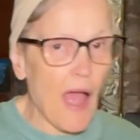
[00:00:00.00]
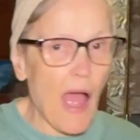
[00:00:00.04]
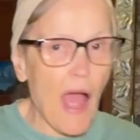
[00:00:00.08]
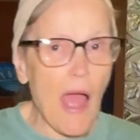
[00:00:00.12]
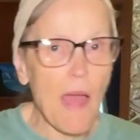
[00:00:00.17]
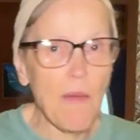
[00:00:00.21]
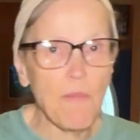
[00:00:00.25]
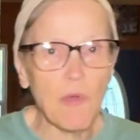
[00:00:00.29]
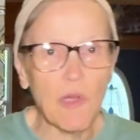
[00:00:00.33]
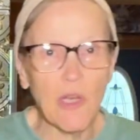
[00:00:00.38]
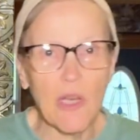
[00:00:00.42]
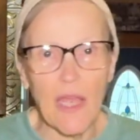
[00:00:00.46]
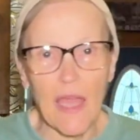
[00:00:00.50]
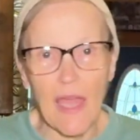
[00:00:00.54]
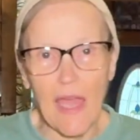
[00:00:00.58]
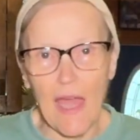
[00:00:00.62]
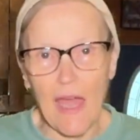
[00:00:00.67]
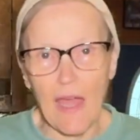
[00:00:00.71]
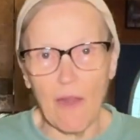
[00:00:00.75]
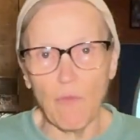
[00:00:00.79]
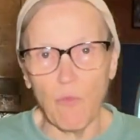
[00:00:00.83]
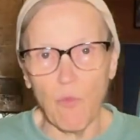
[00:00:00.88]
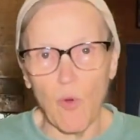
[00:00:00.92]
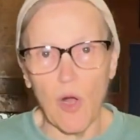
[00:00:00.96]
I'm going to
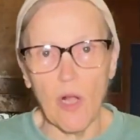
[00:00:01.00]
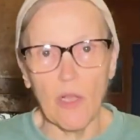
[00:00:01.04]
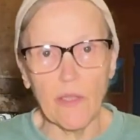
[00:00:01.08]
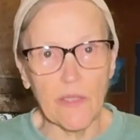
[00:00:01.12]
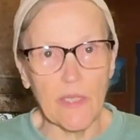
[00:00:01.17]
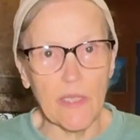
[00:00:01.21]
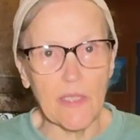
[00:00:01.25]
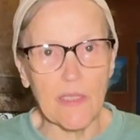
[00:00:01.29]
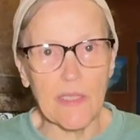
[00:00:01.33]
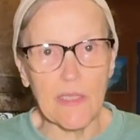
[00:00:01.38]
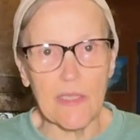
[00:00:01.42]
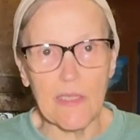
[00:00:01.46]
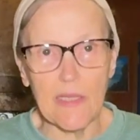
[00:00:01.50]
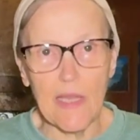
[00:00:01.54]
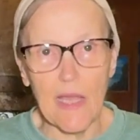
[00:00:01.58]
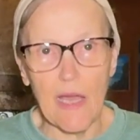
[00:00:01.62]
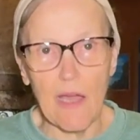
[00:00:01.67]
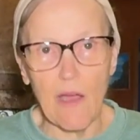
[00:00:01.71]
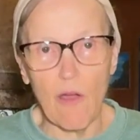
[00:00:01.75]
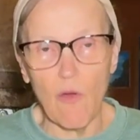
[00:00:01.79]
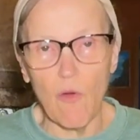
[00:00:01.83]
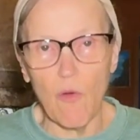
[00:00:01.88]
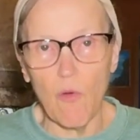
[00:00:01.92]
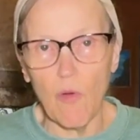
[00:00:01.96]
add walnuts.
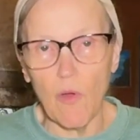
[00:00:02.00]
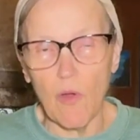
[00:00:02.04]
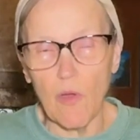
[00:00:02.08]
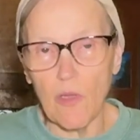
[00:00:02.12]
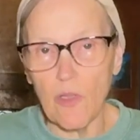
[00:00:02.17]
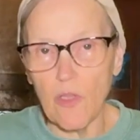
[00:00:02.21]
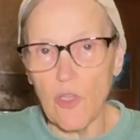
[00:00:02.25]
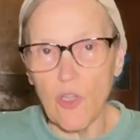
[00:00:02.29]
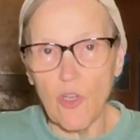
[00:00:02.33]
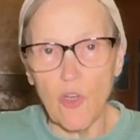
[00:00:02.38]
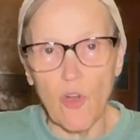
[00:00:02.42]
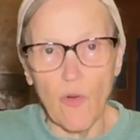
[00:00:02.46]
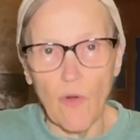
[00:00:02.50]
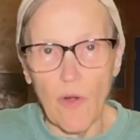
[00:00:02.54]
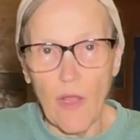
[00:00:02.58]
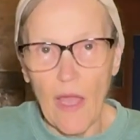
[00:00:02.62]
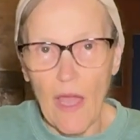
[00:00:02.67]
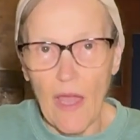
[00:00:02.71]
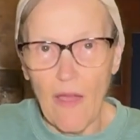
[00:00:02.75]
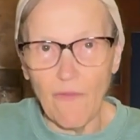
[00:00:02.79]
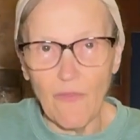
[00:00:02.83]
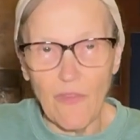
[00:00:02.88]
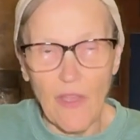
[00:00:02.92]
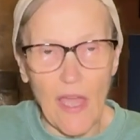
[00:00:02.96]
Now, you don't
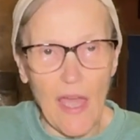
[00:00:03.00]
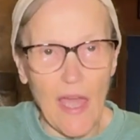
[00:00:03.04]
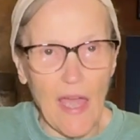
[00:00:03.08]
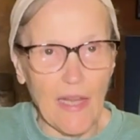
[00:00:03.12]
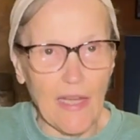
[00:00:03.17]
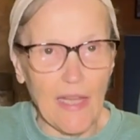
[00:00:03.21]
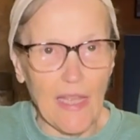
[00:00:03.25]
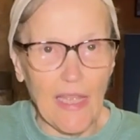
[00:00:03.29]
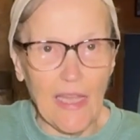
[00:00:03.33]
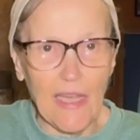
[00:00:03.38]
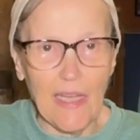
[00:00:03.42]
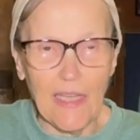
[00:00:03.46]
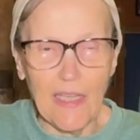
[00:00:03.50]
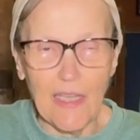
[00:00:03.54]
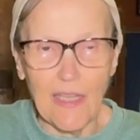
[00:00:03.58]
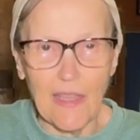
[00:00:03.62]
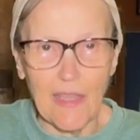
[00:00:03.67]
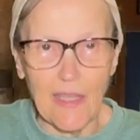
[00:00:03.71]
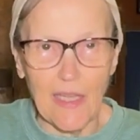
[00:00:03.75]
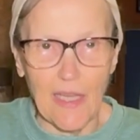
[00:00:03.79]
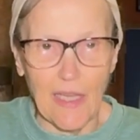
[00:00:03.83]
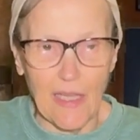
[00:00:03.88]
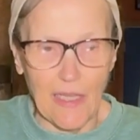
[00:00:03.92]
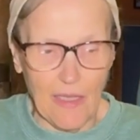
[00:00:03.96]
have to add
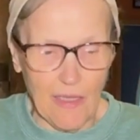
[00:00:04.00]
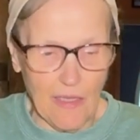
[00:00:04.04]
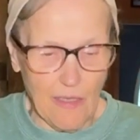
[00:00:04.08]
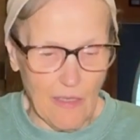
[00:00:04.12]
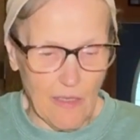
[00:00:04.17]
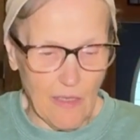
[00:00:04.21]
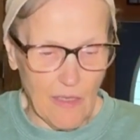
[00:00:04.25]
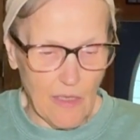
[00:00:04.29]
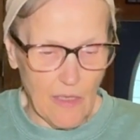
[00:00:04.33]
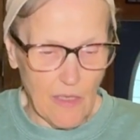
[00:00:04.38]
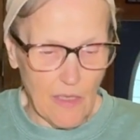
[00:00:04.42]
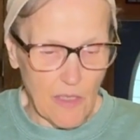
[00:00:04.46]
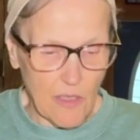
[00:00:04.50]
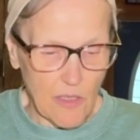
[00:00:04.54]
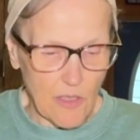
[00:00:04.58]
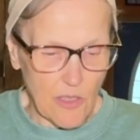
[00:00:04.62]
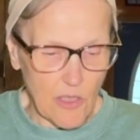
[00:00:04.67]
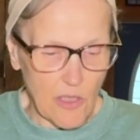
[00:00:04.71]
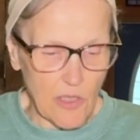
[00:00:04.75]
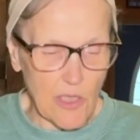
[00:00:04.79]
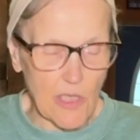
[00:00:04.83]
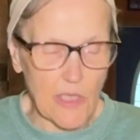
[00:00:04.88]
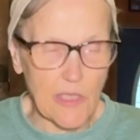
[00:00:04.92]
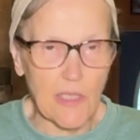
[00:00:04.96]
anything
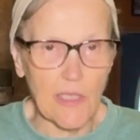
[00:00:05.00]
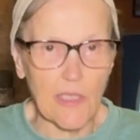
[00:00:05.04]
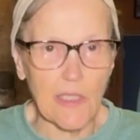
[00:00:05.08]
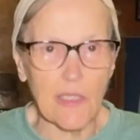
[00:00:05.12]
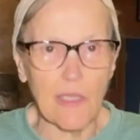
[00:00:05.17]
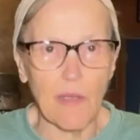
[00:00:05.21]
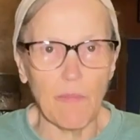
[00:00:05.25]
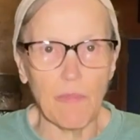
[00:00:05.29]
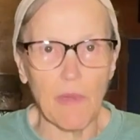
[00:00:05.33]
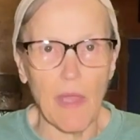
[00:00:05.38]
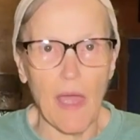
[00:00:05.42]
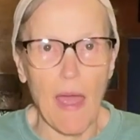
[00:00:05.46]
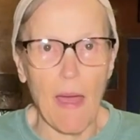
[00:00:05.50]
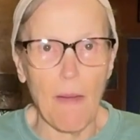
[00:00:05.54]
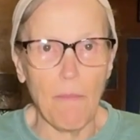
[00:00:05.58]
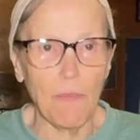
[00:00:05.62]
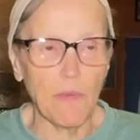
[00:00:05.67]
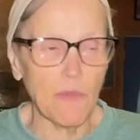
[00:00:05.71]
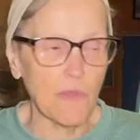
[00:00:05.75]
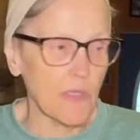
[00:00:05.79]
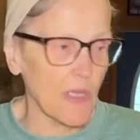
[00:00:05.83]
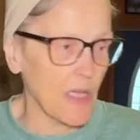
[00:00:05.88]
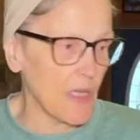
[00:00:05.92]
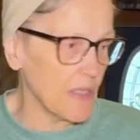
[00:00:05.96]
to this except the
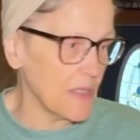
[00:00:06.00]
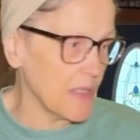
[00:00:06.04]
apples on